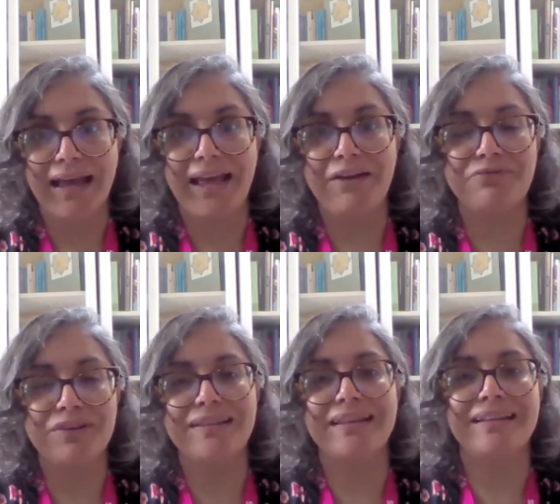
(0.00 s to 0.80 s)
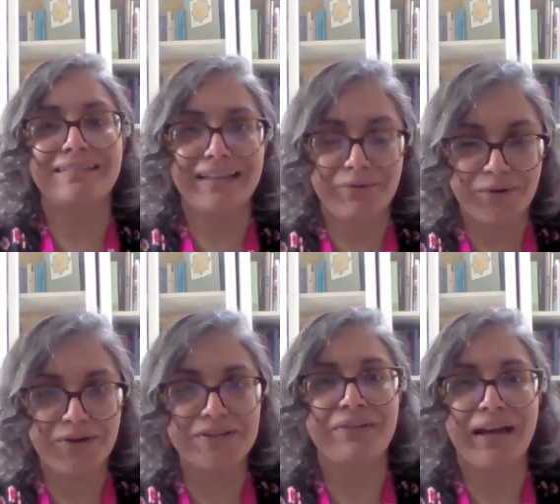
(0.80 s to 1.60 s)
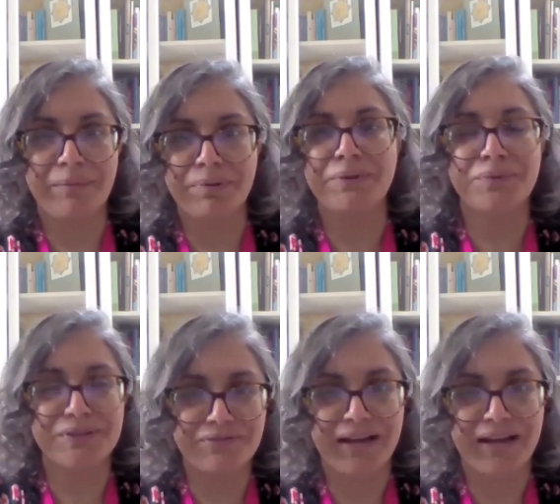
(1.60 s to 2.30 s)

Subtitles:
everything that could have happened would have